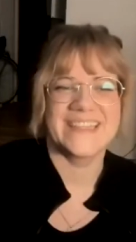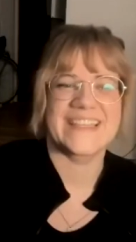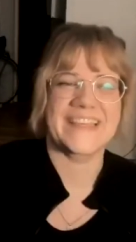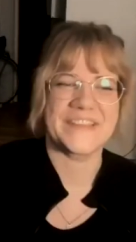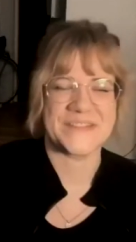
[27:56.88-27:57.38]

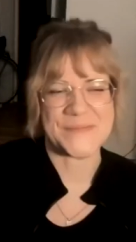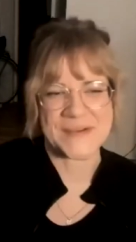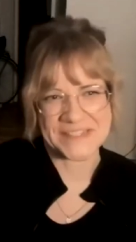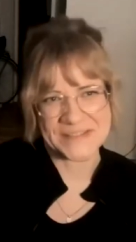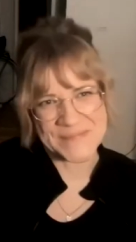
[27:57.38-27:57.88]
Thank you so
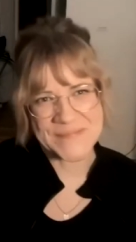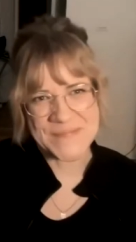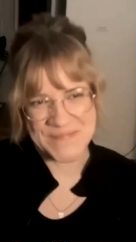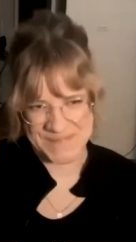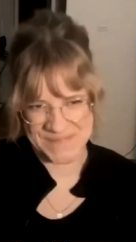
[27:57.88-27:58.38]
much.
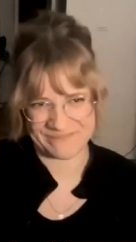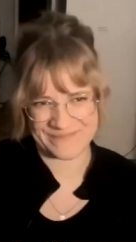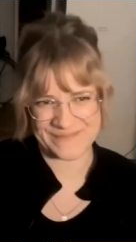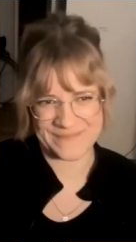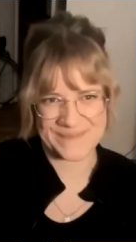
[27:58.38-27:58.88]

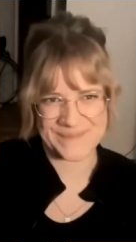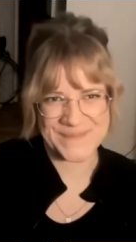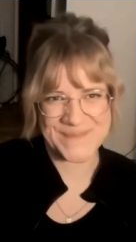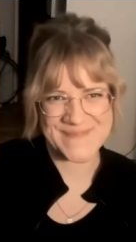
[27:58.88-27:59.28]
Thank you so much